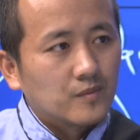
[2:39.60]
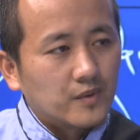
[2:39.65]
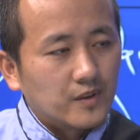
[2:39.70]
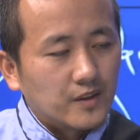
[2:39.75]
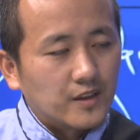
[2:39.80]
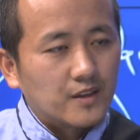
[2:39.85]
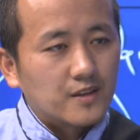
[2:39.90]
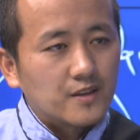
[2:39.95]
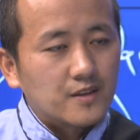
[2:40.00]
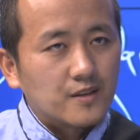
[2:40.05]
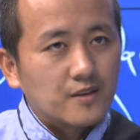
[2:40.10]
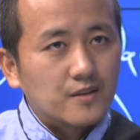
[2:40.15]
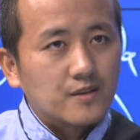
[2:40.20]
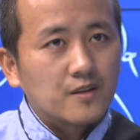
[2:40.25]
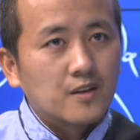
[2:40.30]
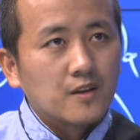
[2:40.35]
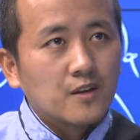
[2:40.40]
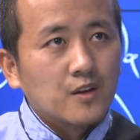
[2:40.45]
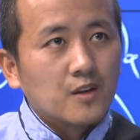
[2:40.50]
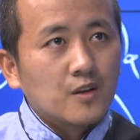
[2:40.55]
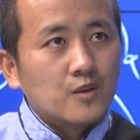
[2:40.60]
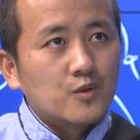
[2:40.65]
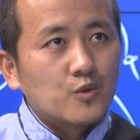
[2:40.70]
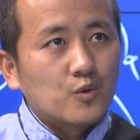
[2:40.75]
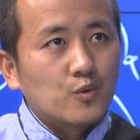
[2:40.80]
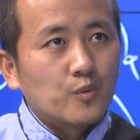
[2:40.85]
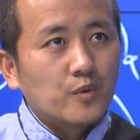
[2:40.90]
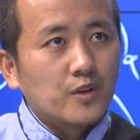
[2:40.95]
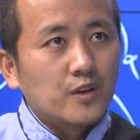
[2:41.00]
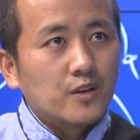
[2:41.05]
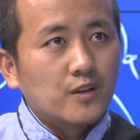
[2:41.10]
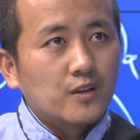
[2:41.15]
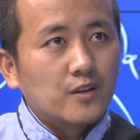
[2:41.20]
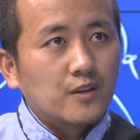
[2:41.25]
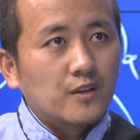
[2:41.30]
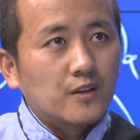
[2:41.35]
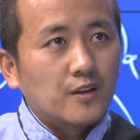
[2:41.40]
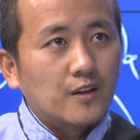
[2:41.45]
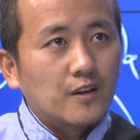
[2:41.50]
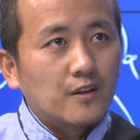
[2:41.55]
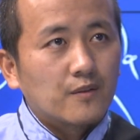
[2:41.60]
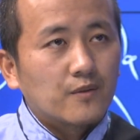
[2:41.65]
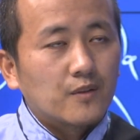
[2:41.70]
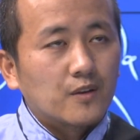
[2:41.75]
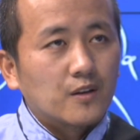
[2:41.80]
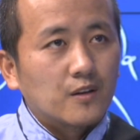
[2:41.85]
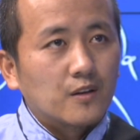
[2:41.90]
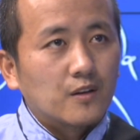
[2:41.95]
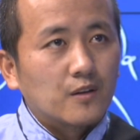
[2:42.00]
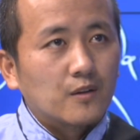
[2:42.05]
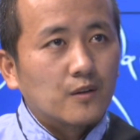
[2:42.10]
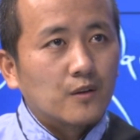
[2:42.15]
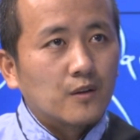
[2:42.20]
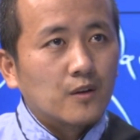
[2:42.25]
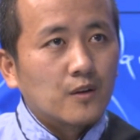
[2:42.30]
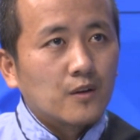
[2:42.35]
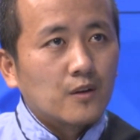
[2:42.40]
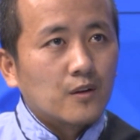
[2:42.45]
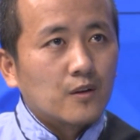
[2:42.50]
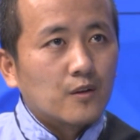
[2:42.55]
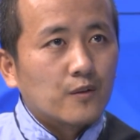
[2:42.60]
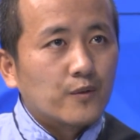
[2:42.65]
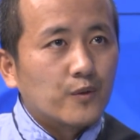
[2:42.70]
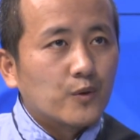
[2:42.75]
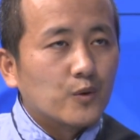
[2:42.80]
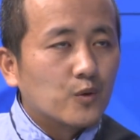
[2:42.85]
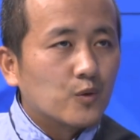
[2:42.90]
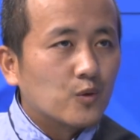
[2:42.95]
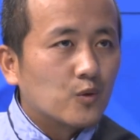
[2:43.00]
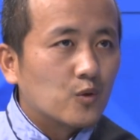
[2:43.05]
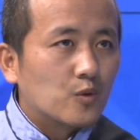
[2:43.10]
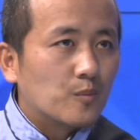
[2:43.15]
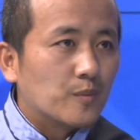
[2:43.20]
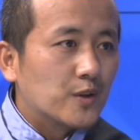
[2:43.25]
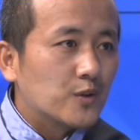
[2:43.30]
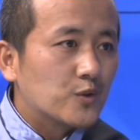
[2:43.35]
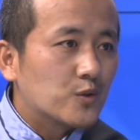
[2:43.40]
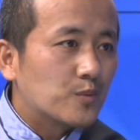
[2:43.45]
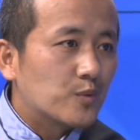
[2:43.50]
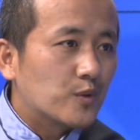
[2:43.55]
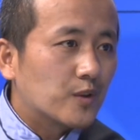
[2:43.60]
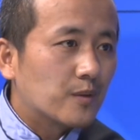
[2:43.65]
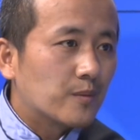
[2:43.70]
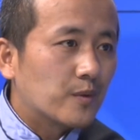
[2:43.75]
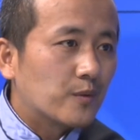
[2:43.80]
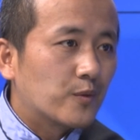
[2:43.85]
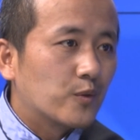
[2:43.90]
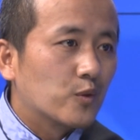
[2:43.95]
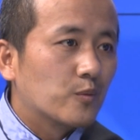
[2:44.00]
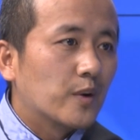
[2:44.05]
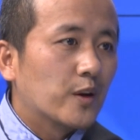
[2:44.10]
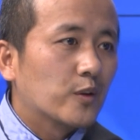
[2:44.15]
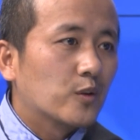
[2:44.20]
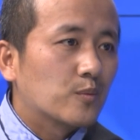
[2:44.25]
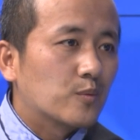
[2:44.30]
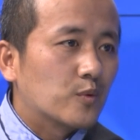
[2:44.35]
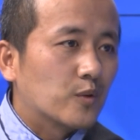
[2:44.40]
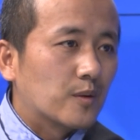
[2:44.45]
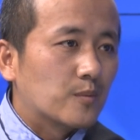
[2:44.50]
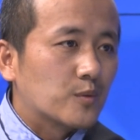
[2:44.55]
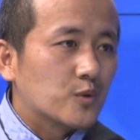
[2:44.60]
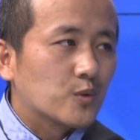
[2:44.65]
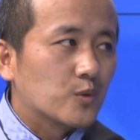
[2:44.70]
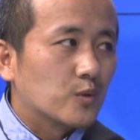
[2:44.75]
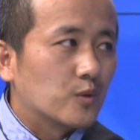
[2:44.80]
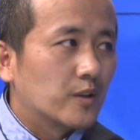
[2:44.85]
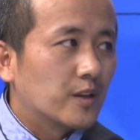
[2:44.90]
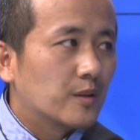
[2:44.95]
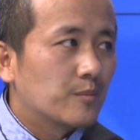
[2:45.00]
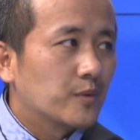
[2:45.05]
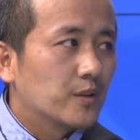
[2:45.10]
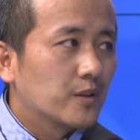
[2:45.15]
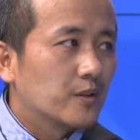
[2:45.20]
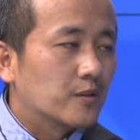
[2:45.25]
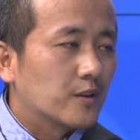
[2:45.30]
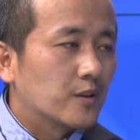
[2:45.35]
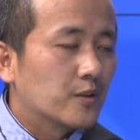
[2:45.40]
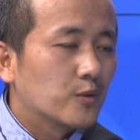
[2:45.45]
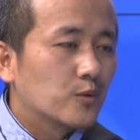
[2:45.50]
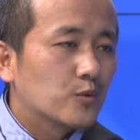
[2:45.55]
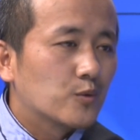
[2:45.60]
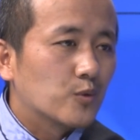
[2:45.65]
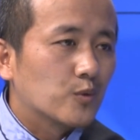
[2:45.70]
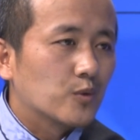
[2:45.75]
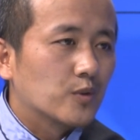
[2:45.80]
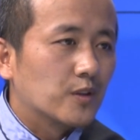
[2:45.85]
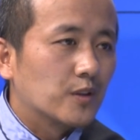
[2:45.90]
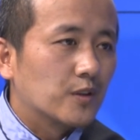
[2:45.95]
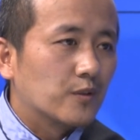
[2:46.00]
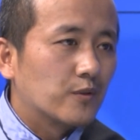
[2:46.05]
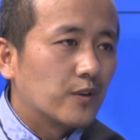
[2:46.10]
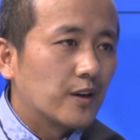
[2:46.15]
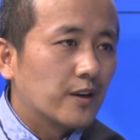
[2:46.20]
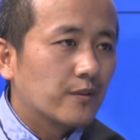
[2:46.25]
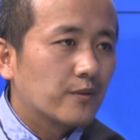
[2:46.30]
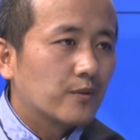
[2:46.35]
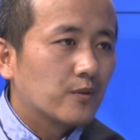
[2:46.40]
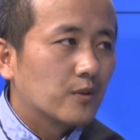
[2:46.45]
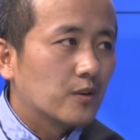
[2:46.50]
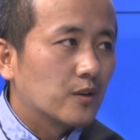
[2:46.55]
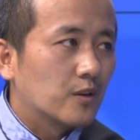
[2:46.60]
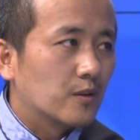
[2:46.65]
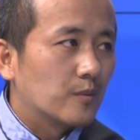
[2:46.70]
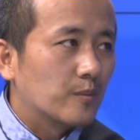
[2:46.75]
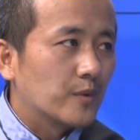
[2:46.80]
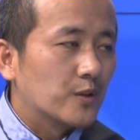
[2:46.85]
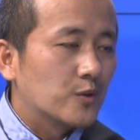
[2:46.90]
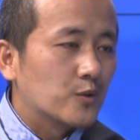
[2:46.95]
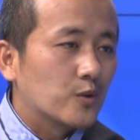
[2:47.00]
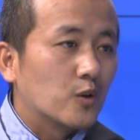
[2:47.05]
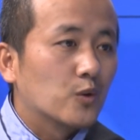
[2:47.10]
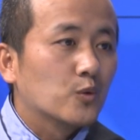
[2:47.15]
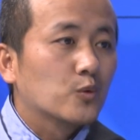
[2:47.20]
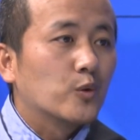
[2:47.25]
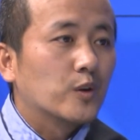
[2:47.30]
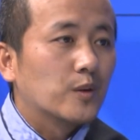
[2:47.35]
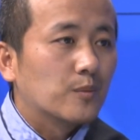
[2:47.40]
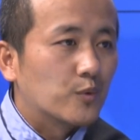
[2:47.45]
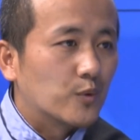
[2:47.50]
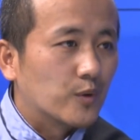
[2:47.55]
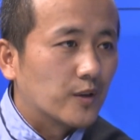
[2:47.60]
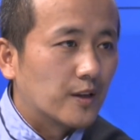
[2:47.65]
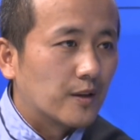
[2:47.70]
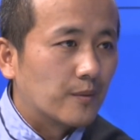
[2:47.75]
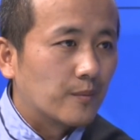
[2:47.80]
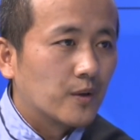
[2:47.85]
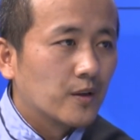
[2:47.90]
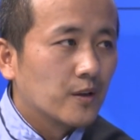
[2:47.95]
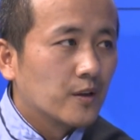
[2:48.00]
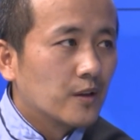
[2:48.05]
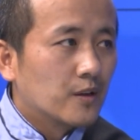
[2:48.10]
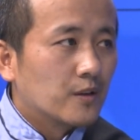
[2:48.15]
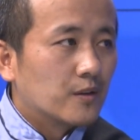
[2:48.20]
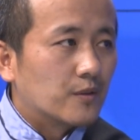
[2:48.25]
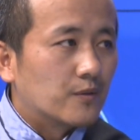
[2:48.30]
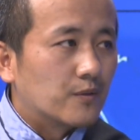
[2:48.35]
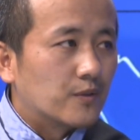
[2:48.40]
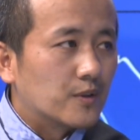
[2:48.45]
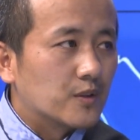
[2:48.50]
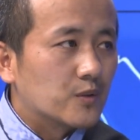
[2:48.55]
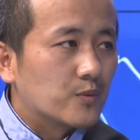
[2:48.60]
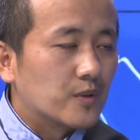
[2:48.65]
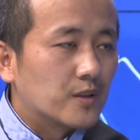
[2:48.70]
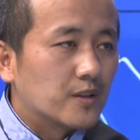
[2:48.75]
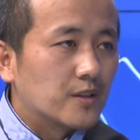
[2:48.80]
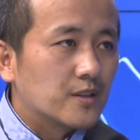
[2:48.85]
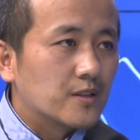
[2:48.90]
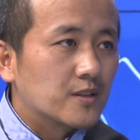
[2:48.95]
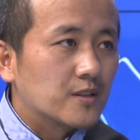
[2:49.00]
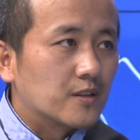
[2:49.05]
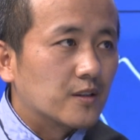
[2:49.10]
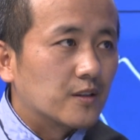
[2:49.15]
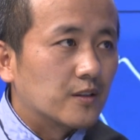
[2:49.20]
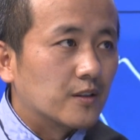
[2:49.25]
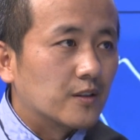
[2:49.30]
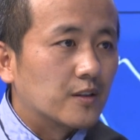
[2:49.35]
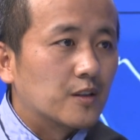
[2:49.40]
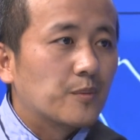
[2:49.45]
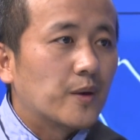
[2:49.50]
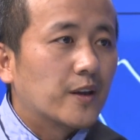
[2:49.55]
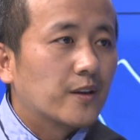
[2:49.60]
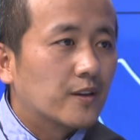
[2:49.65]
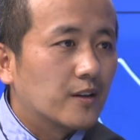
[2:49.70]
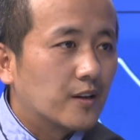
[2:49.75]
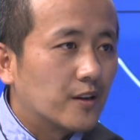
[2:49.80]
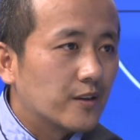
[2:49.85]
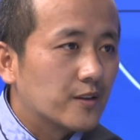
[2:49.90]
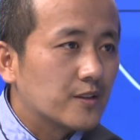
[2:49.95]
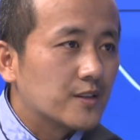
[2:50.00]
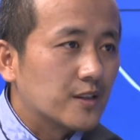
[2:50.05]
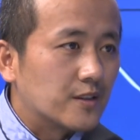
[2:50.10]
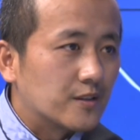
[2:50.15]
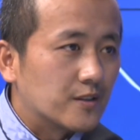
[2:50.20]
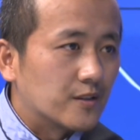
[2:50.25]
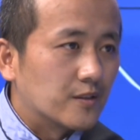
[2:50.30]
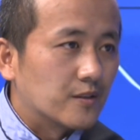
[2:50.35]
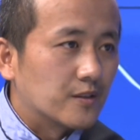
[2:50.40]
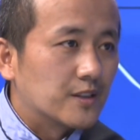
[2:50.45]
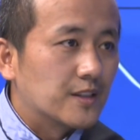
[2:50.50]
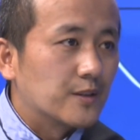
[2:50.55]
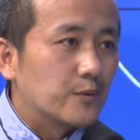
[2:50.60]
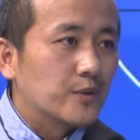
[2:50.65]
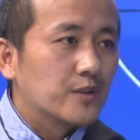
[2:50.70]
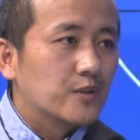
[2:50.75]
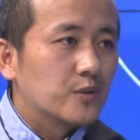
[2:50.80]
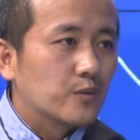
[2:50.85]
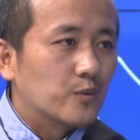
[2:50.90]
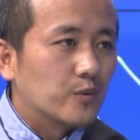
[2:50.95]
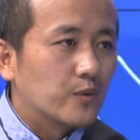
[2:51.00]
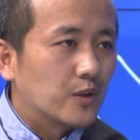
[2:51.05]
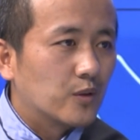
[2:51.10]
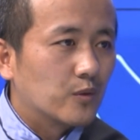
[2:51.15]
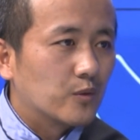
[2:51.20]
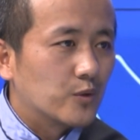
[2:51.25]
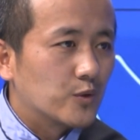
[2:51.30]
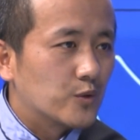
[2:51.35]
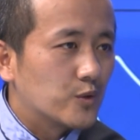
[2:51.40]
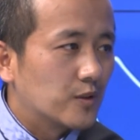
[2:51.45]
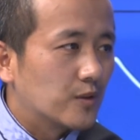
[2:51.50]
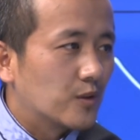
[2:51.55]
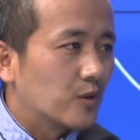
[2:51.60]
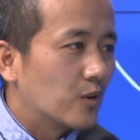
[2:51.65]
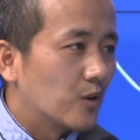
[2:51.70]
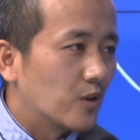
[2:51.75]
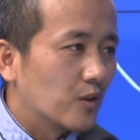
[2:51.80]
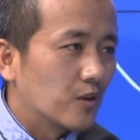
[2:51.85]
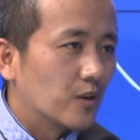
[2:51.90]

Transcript: Yes. So we have a few major programs and few minor mm-hmm. programs. So let me run you through the five major ongoing programs. Mm-hmm. The first one is the Japan Career Center, which we usually call